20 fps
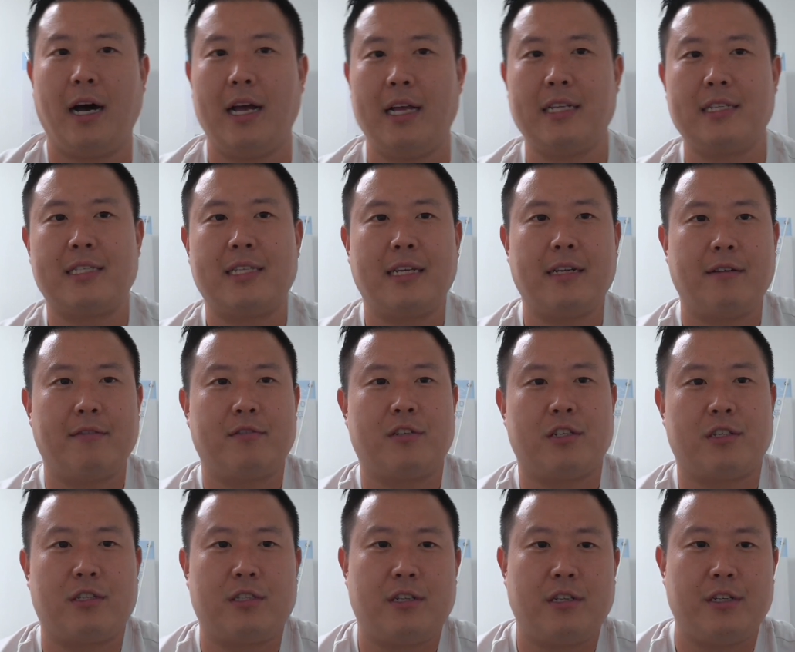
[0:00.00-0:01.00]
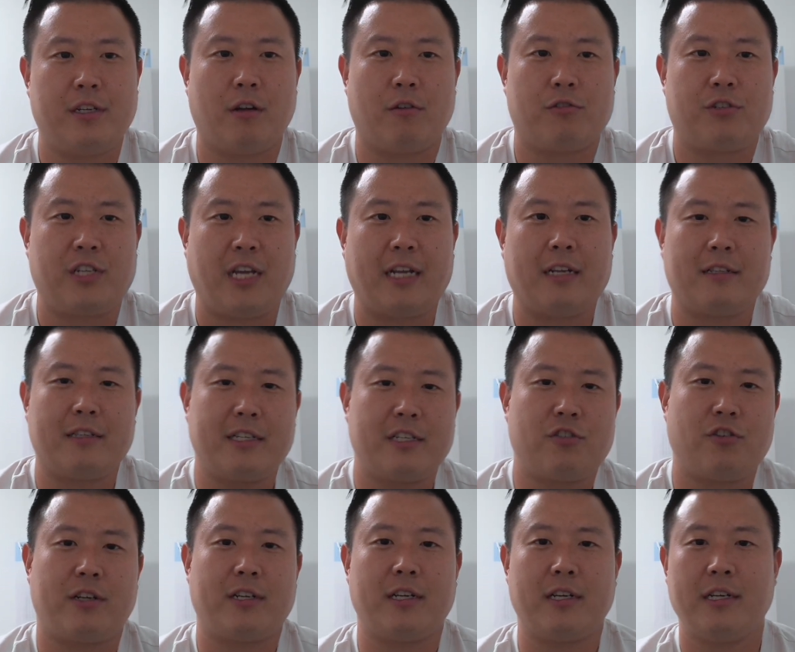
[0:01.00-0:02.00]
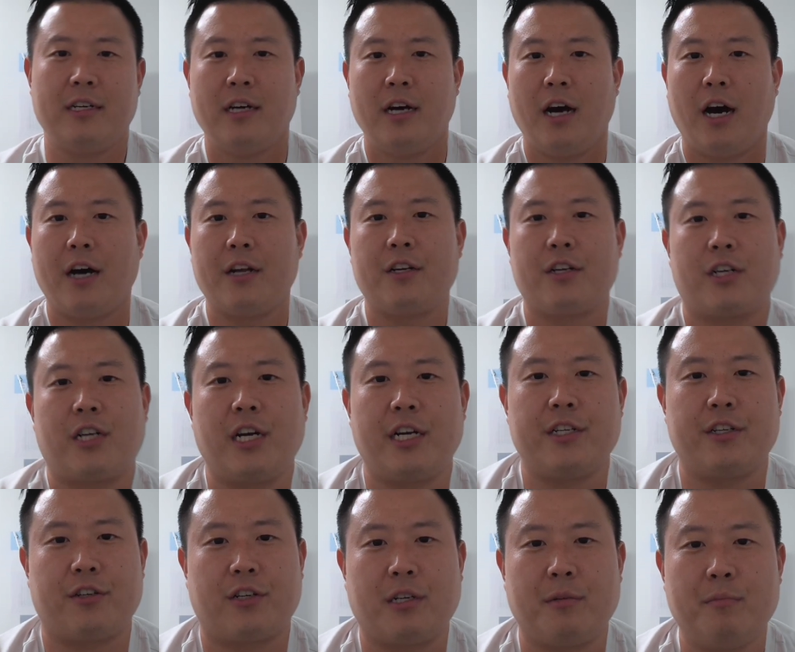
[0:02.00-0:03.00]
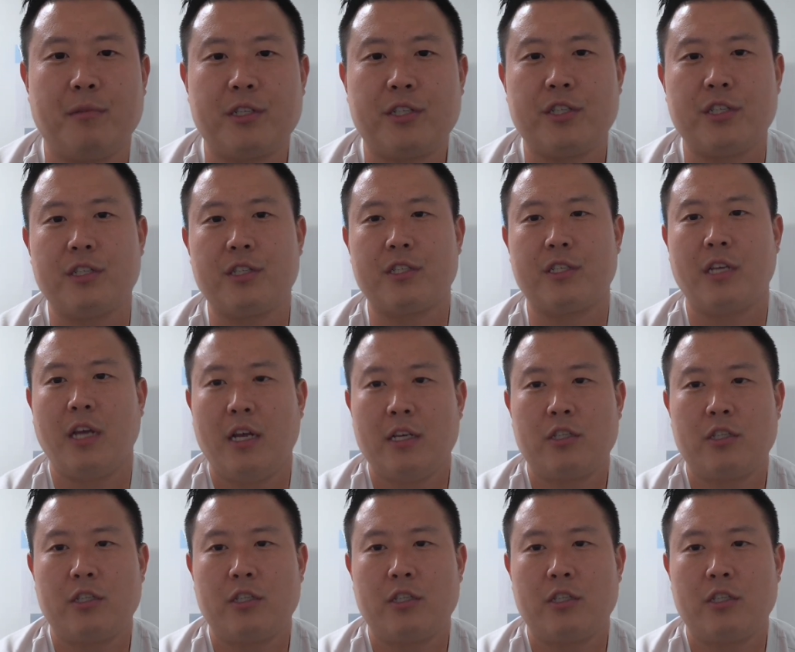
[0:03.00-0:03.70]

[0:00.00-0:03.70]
instead of just, shadily trying to undercut your commissions.